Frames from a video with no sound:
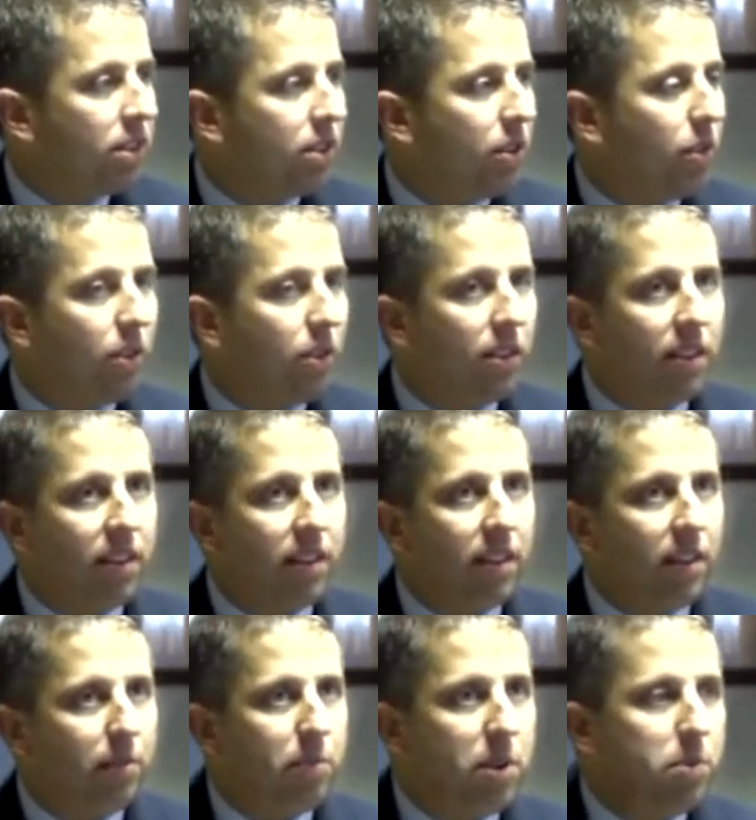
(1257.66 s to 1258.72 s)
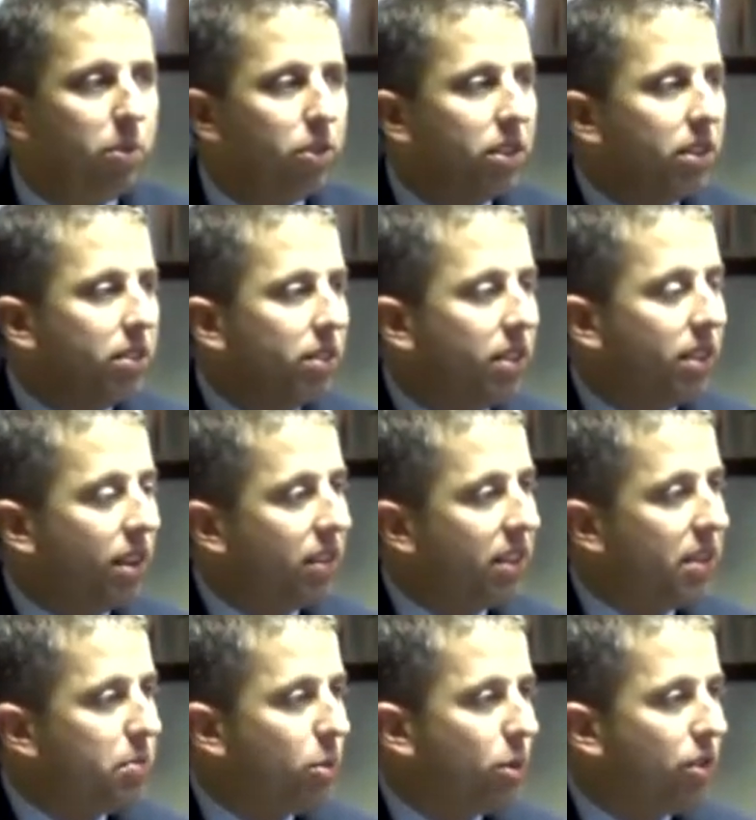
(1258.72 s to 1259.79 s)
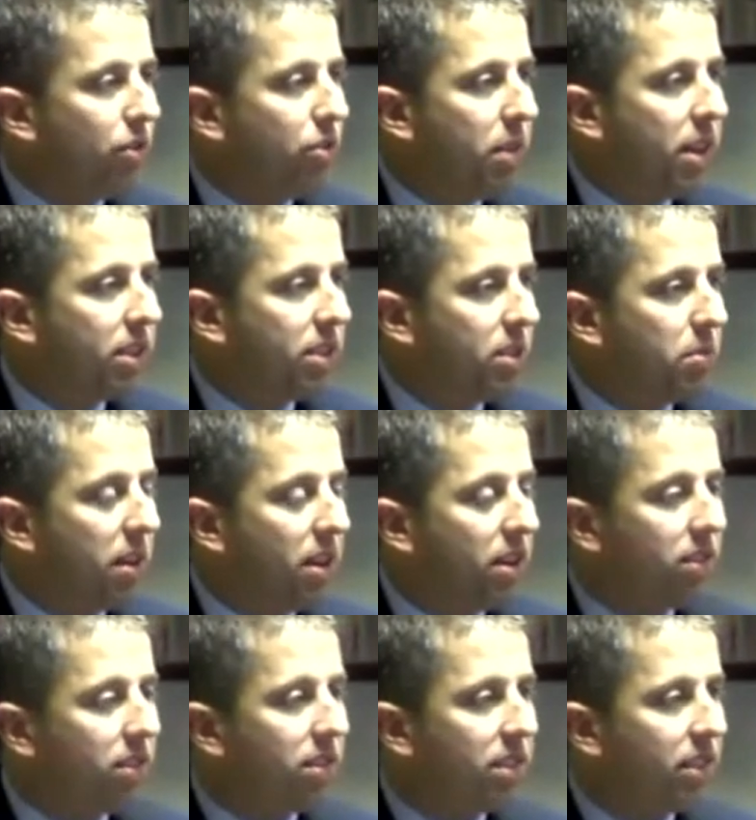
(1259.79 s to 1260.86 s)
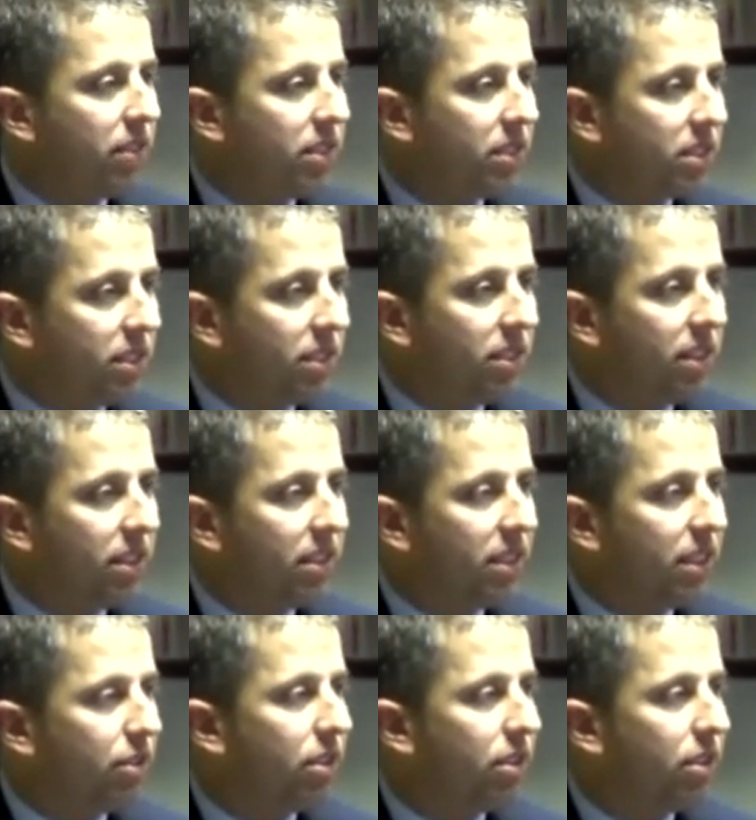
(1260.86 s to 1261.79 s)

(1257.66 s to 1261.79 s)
So if people need more information about C. difficile and